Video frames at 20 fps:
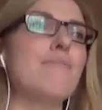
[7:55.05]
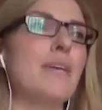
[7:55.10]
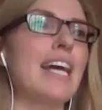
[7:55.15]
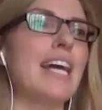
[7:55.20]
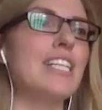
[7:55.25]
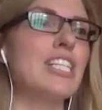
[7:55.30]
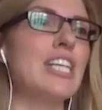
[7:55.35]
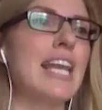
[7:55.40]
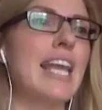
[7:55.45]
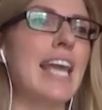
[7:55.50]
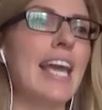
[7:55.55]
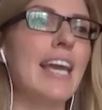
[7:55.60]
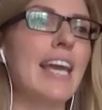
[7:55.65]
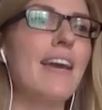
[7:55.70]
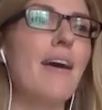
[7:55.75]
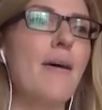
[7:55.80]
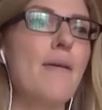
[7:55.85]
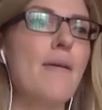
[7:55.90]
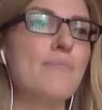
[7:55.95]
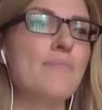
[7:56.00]
But
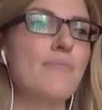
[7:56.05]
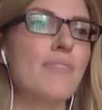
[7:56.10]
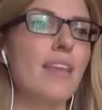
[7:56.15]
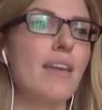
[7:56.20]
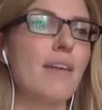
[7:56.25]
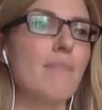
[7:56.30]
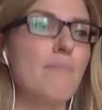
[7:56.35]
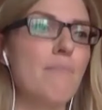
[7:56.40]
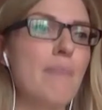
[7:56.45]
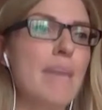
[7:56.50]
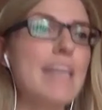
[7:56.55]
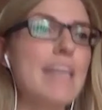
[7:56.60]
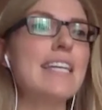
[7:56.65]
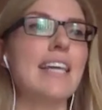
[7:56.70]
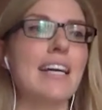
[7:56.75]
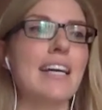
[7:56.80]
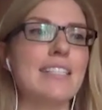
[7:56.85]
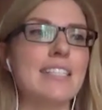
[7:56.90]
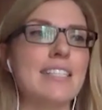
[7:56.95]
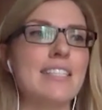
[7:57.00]
actually, making
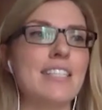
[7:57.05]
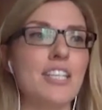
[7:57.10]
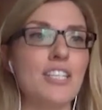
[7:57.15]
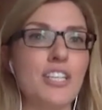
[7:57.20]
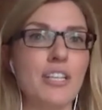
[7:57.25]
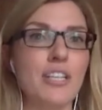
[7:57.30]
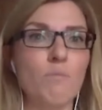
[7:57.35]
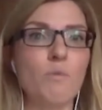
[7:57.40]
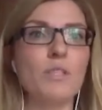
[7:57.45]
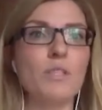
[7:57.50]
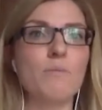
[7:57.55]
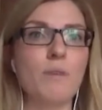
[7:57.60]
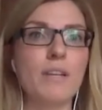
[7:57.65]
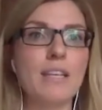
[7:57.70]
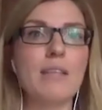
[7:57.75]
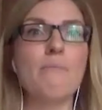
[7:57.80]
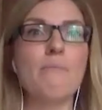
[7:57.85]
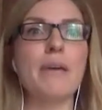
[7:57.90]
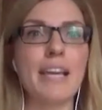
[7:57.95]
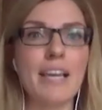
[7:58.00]
that decision was one
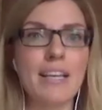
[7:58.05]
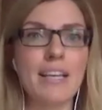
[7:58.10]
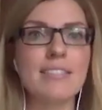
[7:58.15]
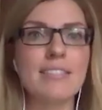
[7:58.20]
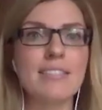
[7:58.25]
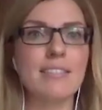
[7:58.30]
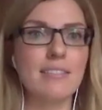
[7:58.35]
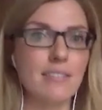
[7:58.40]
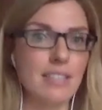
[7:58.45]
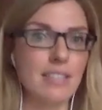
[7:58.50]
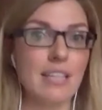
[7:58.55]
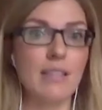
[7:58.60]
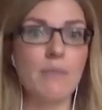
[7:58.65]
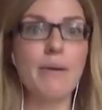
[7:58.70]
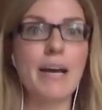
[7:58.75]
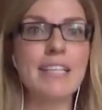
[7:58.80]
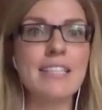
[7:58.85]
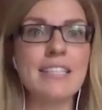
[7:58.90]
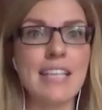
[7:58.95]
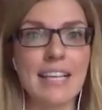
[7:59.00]
of the biggest, you know, the
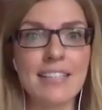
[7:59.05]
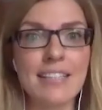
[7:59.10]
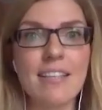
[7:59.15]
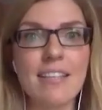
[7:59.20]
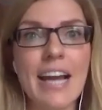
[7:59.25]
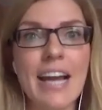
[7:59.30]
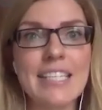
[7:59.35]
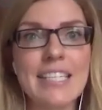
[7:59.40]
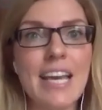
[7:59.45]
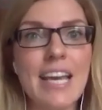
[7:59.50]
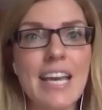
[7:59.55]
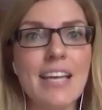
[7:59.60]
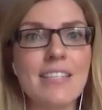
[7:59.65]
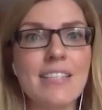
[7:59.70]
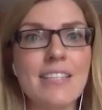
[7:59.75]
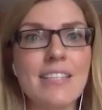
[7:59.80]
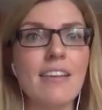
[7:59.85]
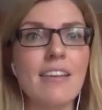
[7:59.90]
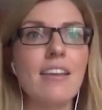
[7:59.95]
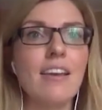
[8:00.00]
best things that I did.
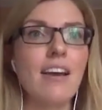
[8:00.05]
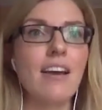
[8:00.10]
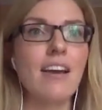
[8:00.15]
And